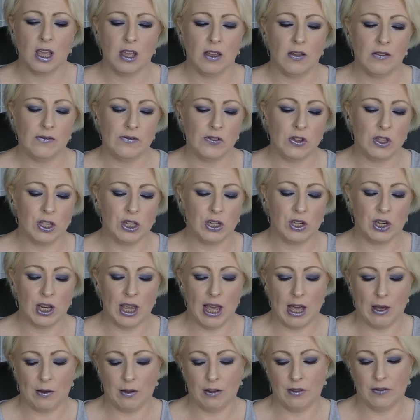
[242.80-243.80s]
for the
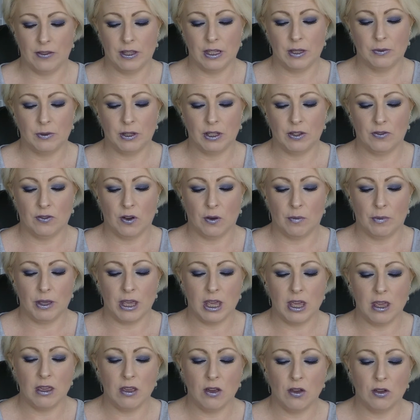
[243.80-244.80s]
shower. This one's from
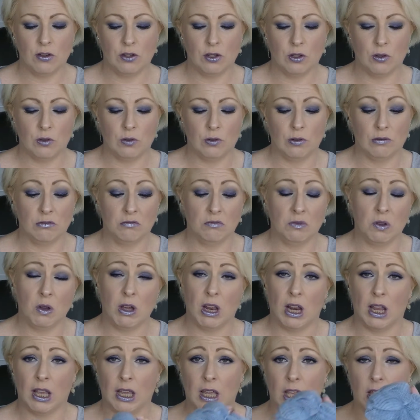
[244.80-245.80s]
Eco Tools.
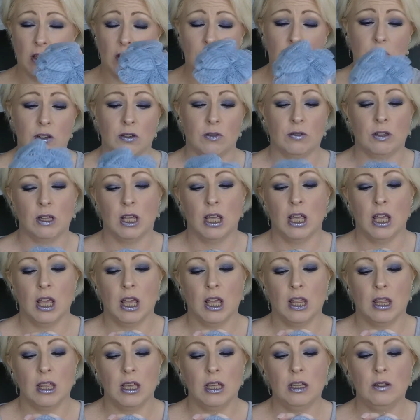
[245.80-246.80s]
Quite like Eco Tools.
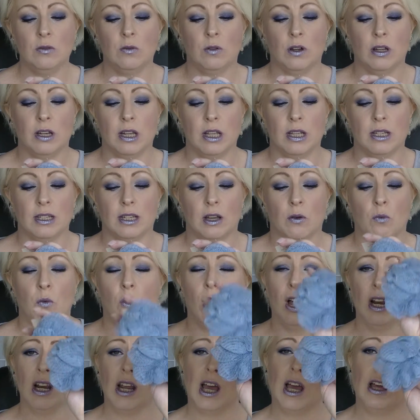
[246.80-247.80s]
This one is a
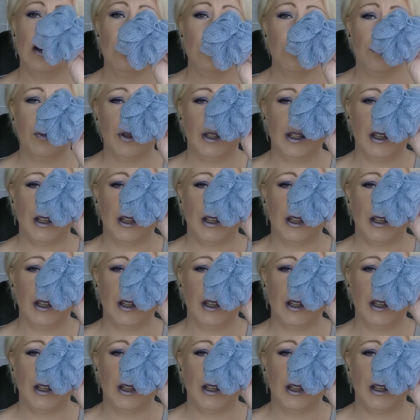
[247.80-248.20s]
100%